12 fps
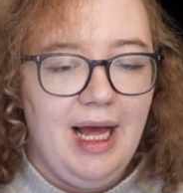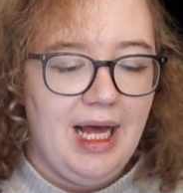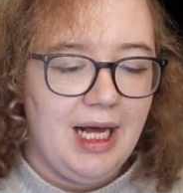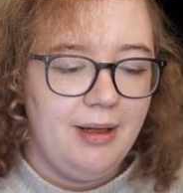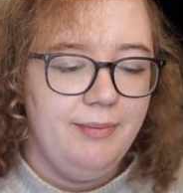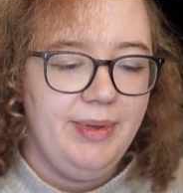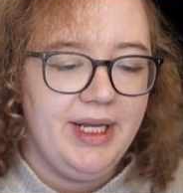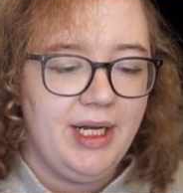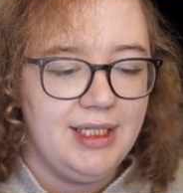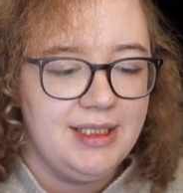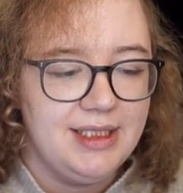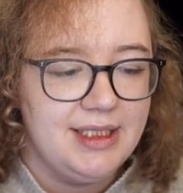And
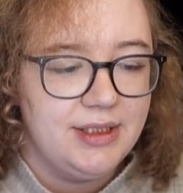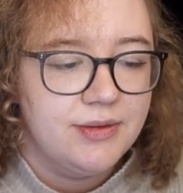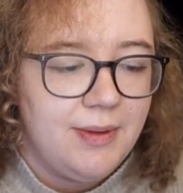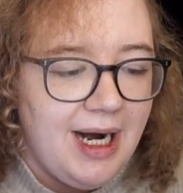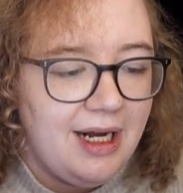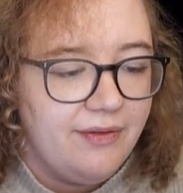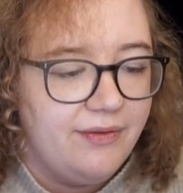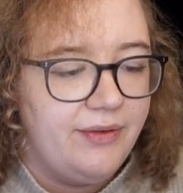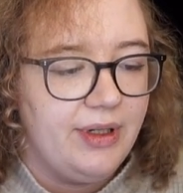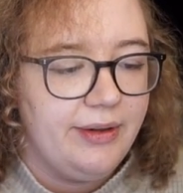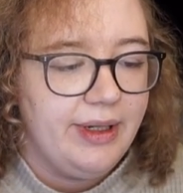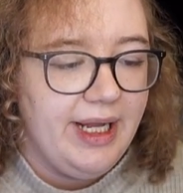because this is Raft,
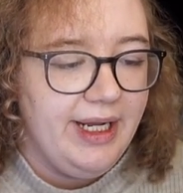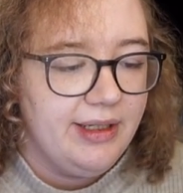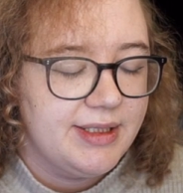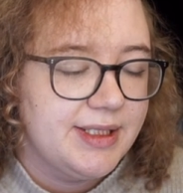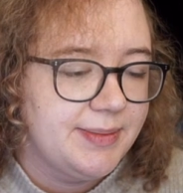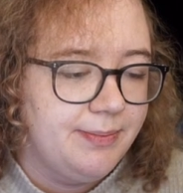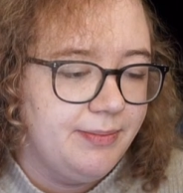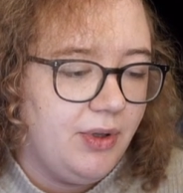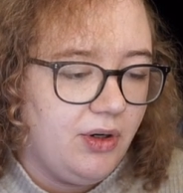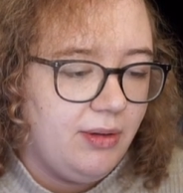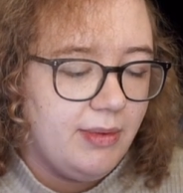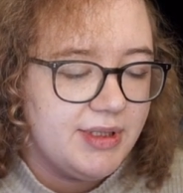it's
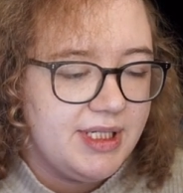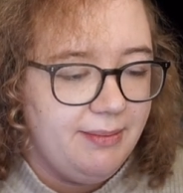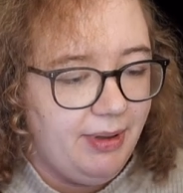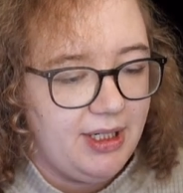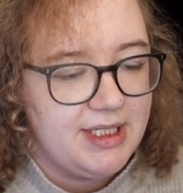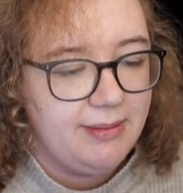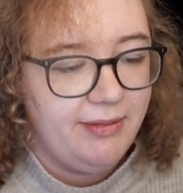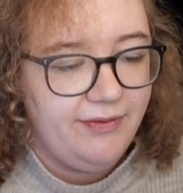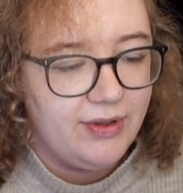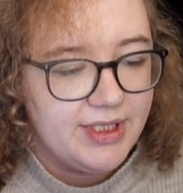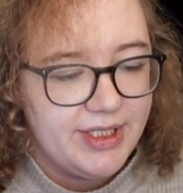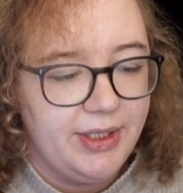almost impossible
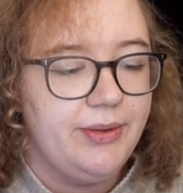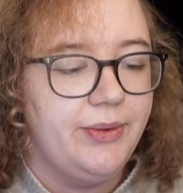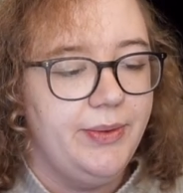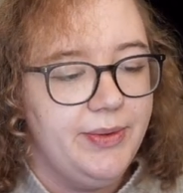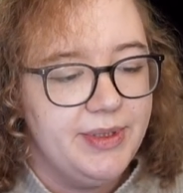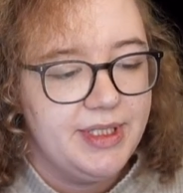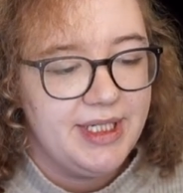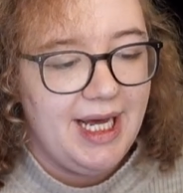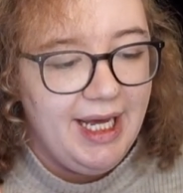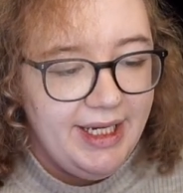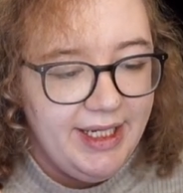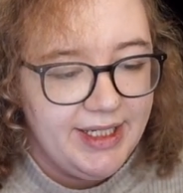for us to lose
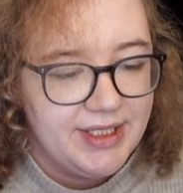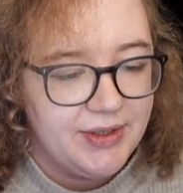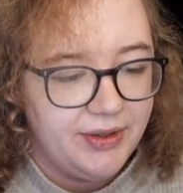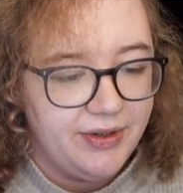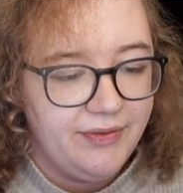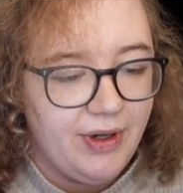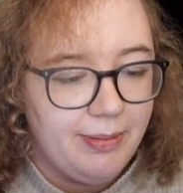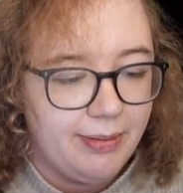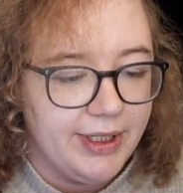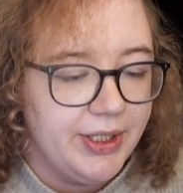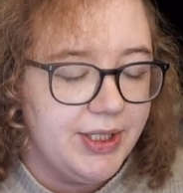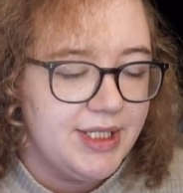any sort of
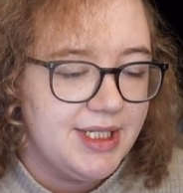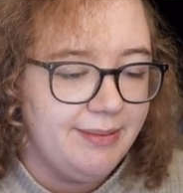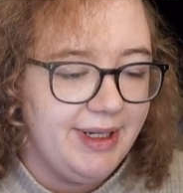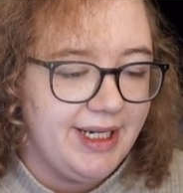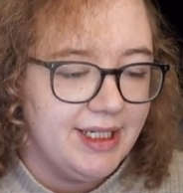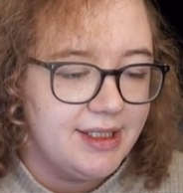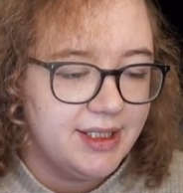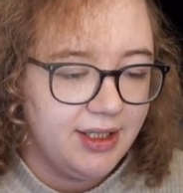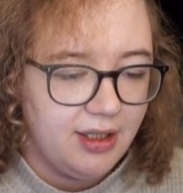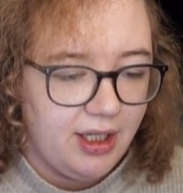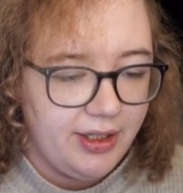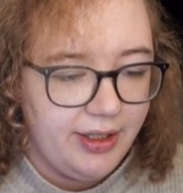operations that make it to the
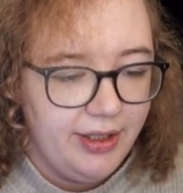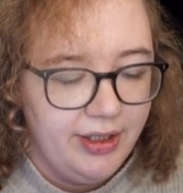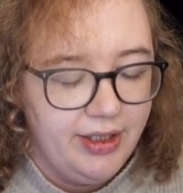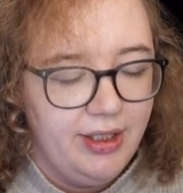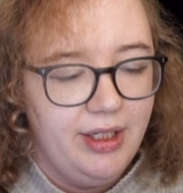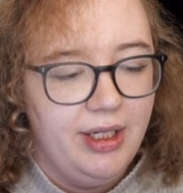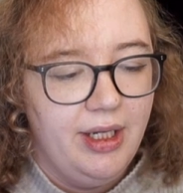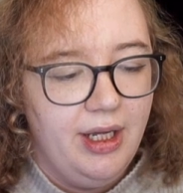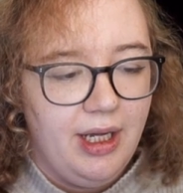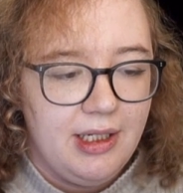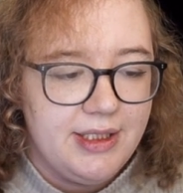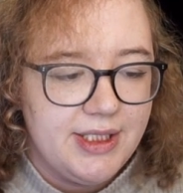log.
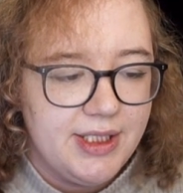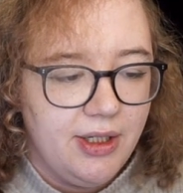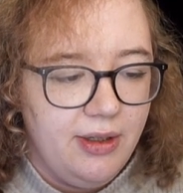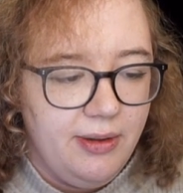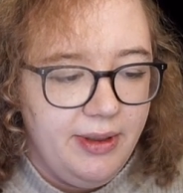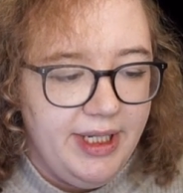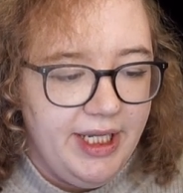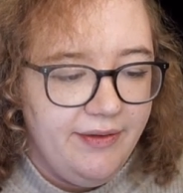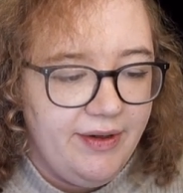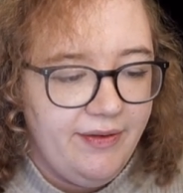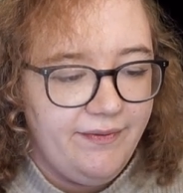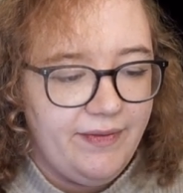And so even
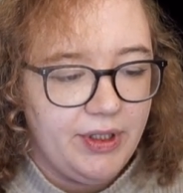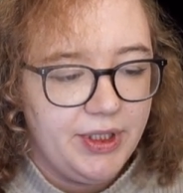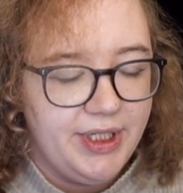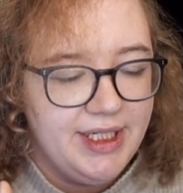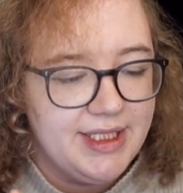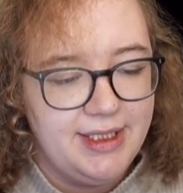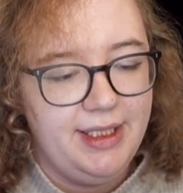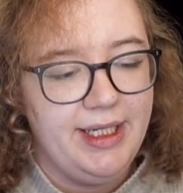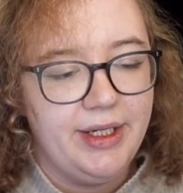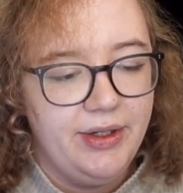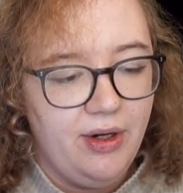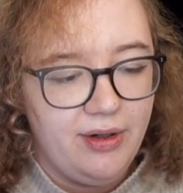if a function is
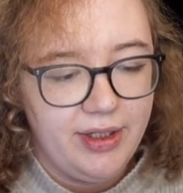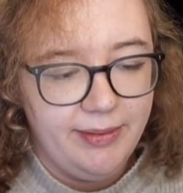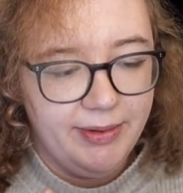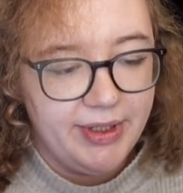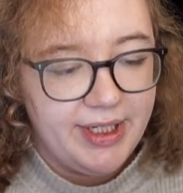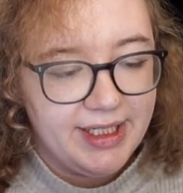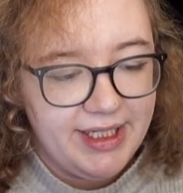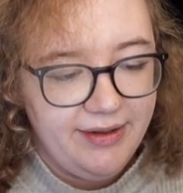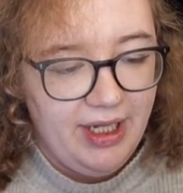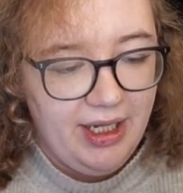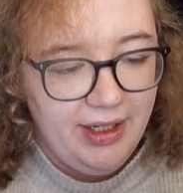non-communicative,